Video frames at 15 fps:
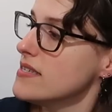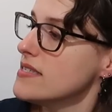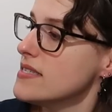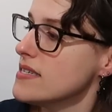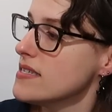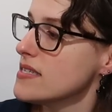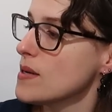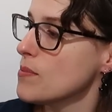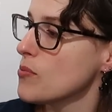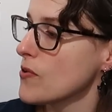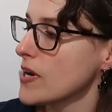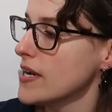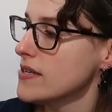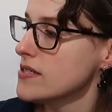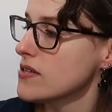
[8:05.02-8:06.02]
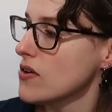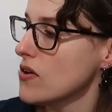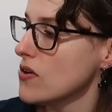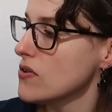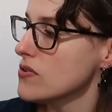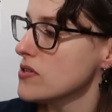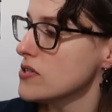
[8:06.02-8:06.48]
This is a brand
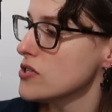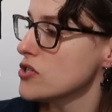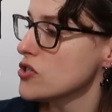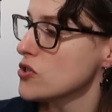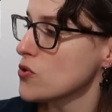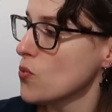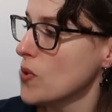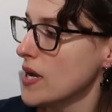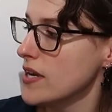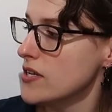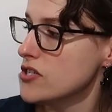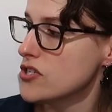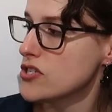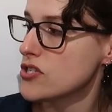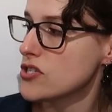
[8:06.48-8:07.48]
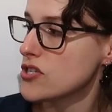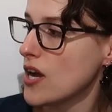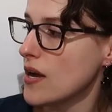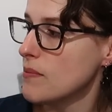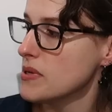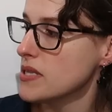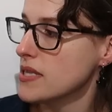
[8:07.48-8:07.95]
called Squish.
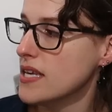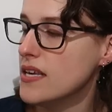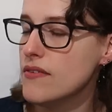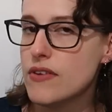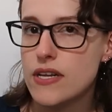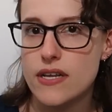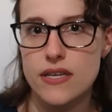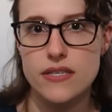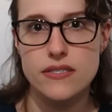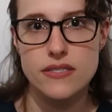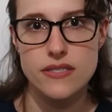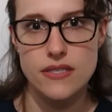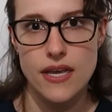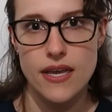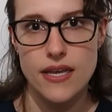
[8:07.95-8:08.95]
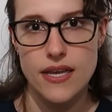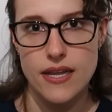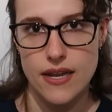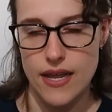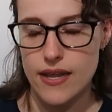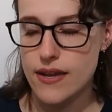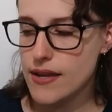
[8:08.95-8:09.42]
I believe it is a
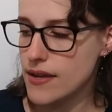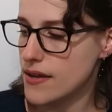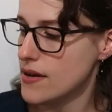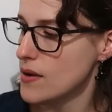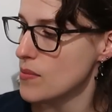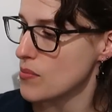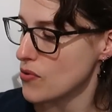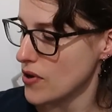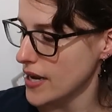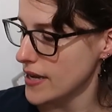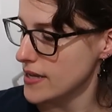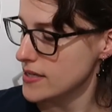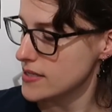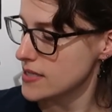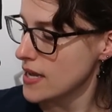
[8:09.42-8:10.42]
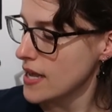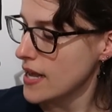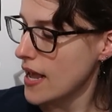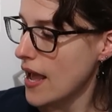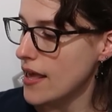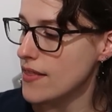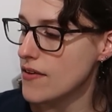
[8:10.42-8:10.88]
Canadian brand
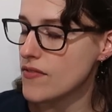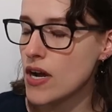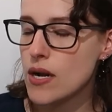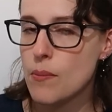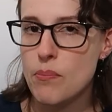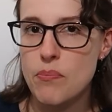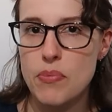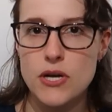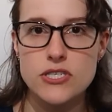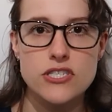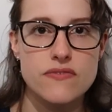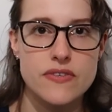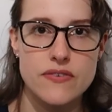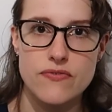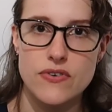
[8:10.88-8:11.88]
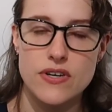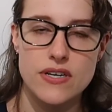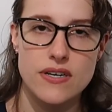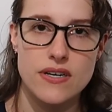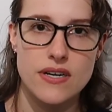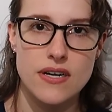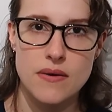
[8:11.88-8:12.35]
and they've got a bunch of
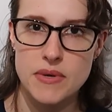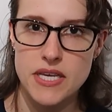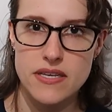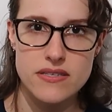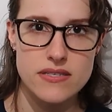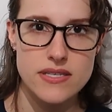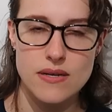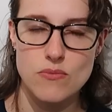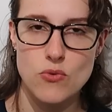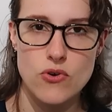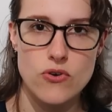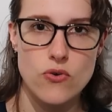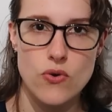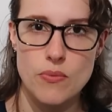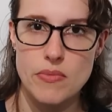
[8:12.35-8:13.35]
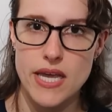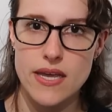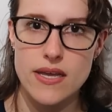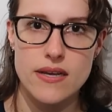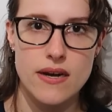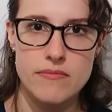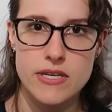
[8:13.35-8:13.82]
different gummies, like more
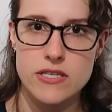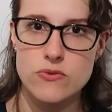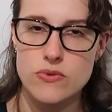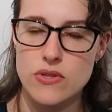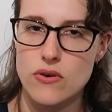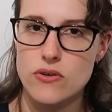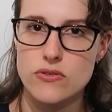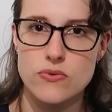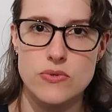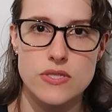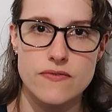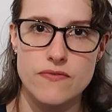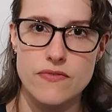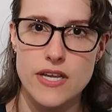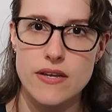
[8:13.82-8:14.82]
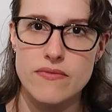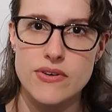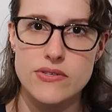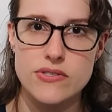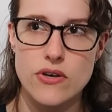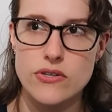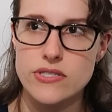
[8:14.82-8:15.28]
gourmet gummies with all sorts of
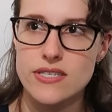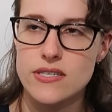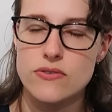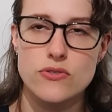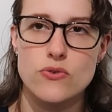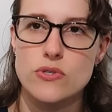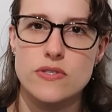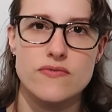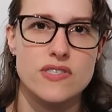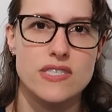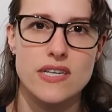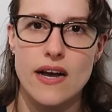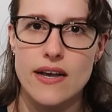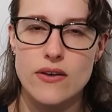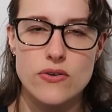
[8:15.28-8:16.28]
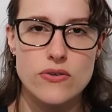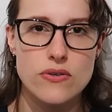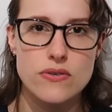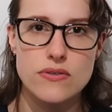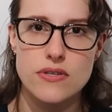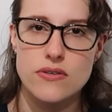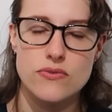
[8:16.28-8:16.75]
flavors, all sorts of
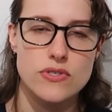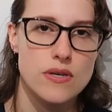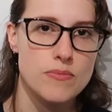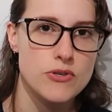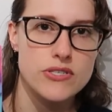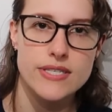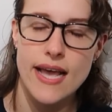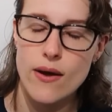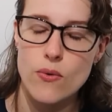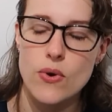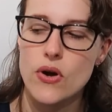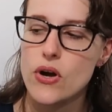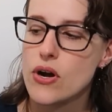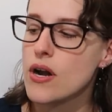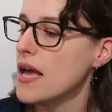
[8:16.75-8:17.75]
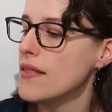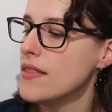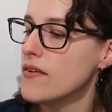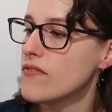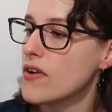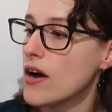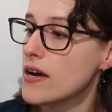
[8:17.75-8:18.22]
style, you know, some are sour and
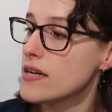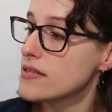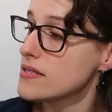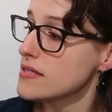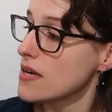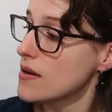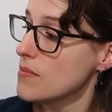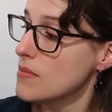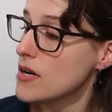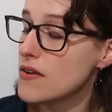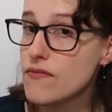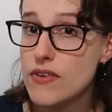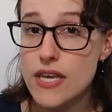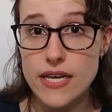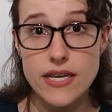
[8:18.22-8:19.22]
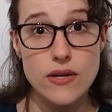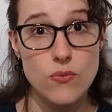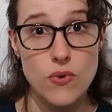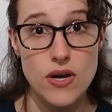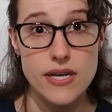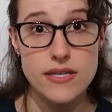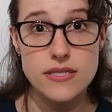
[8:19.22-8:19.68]
they've got some vegan
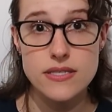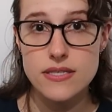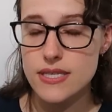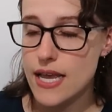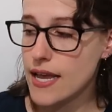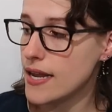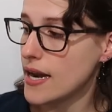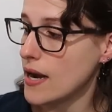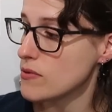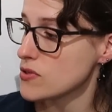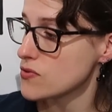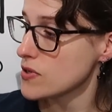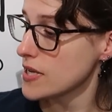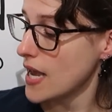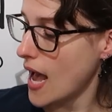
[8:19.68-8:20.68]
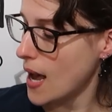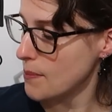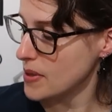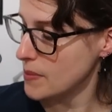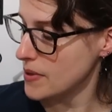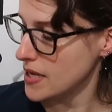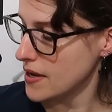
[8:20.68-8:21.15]
ones. And I was really
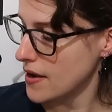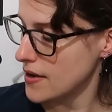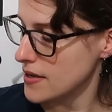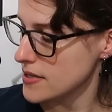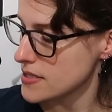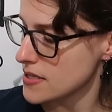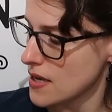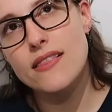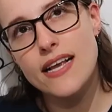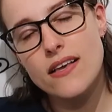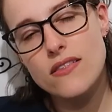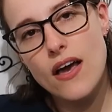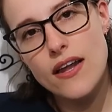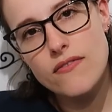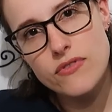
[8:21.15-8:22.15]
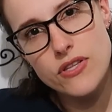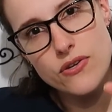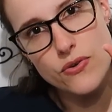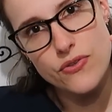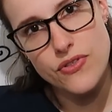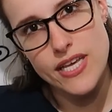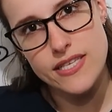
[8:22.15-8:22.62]
happy because like a lot of
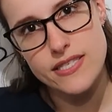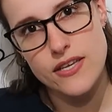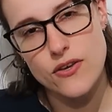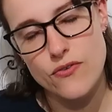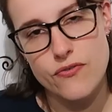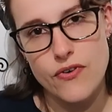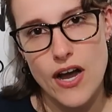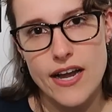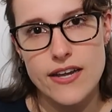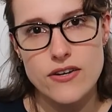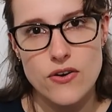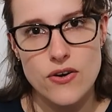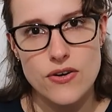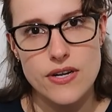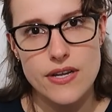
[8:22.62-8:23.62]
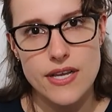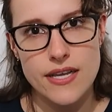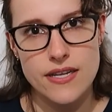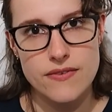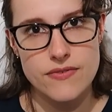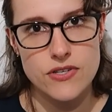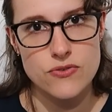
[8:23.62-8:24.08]
little things that you find aren't
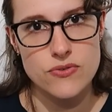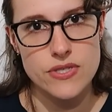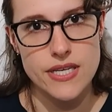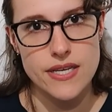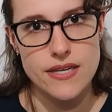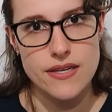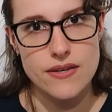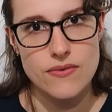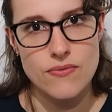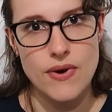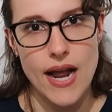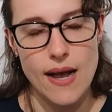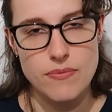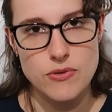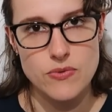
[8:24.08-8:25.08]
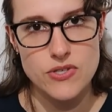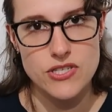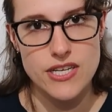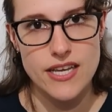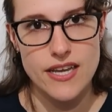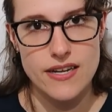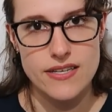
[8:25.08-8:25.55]
individually wrapped, which
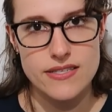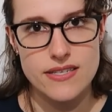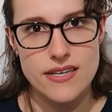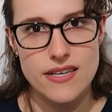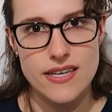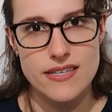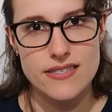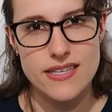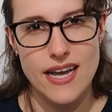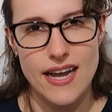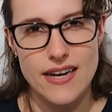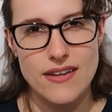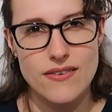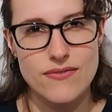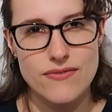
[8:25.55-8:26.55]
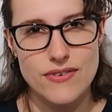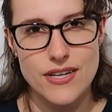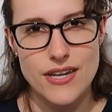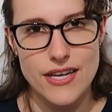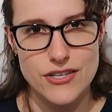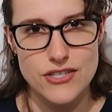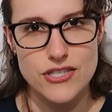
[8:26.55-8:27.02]
again is is kind of
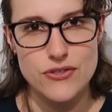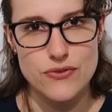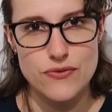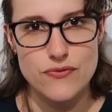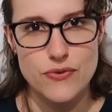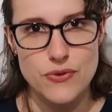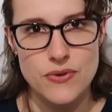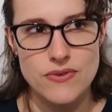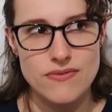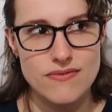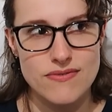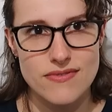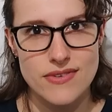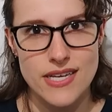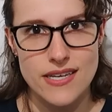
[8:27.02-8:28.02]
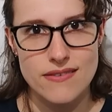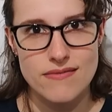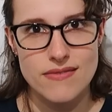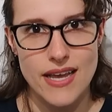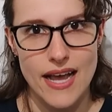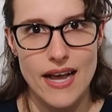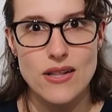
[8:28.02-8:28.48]
an issue for like
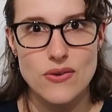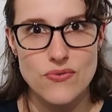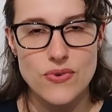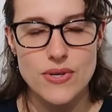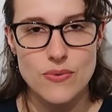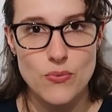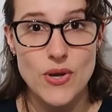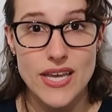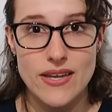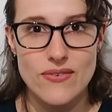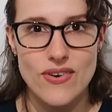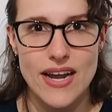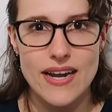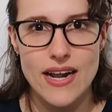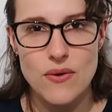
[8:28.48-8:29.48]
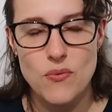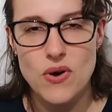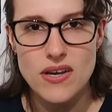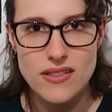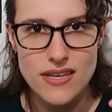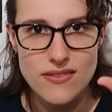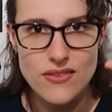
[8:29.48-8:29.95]
Halloween, right? I
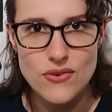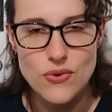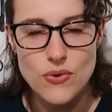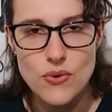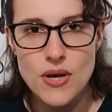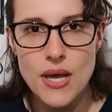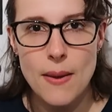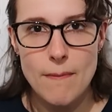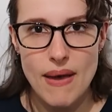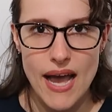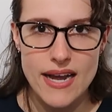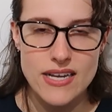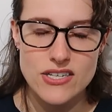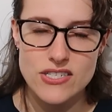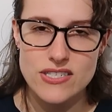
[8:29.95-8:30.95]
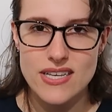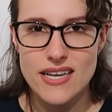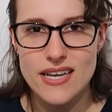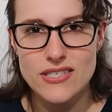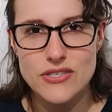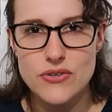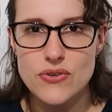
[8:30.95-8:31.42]
want like little packages. I
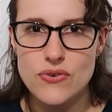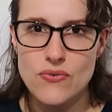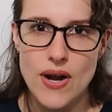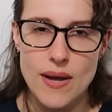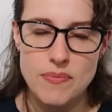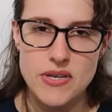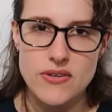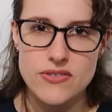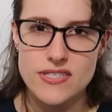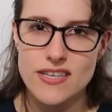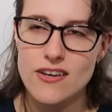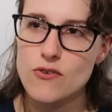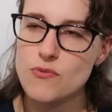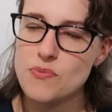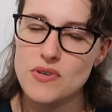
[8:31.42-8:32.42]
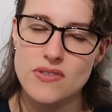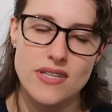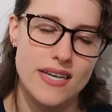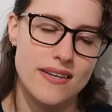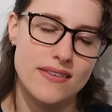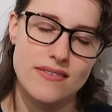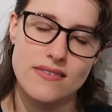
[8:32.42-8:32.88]
guess you could wrap it yourself, but
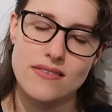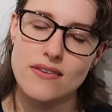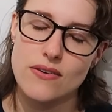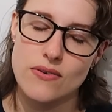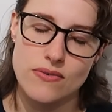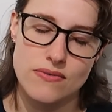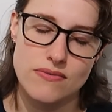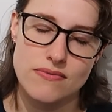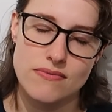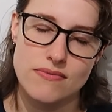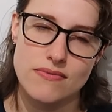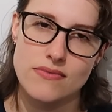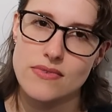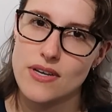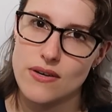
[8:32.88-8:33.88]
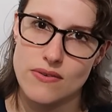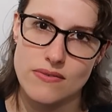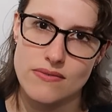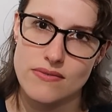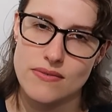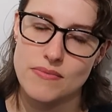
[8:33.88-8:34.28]
like no. No.